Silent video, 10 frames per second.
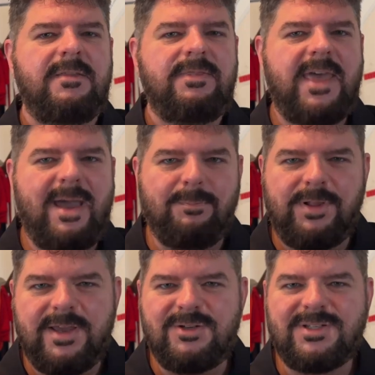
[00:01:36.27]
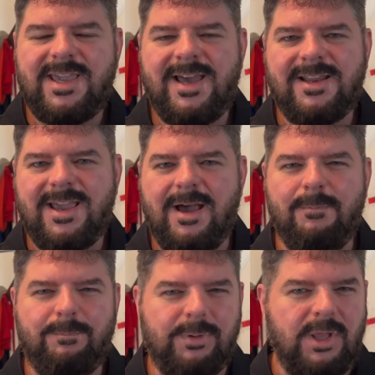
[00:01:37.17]
That play just kind of
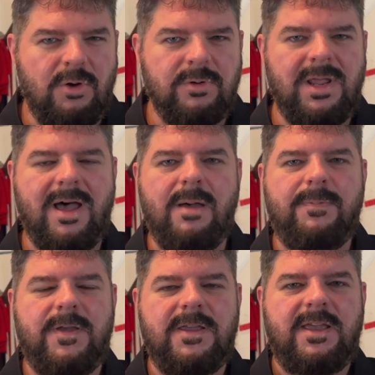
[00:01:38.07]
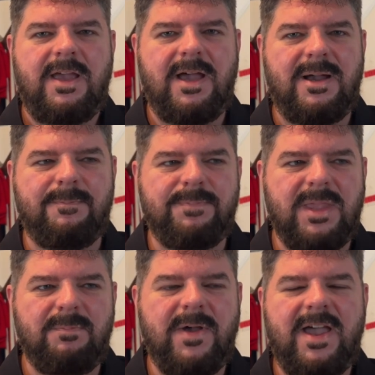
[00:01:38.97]
got blown up.
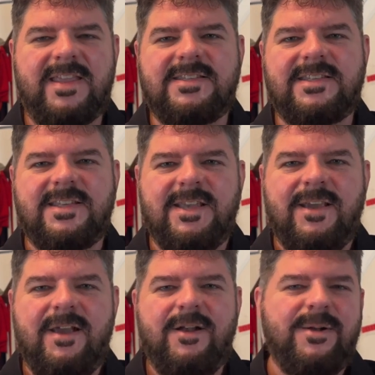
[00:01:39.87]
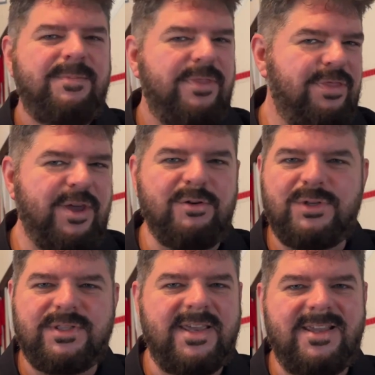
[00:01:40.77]
But
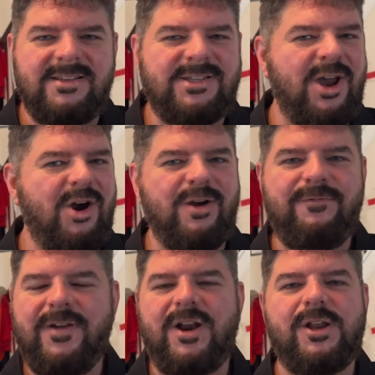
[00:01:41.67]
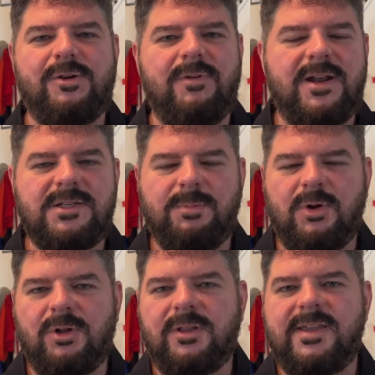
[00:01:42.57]
those things are very
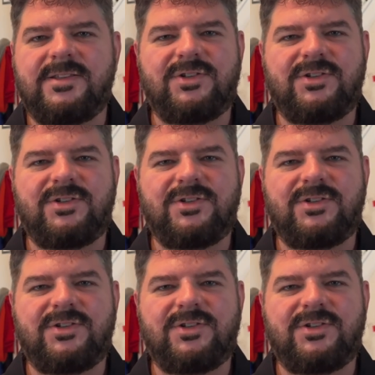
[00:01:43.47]
correctable.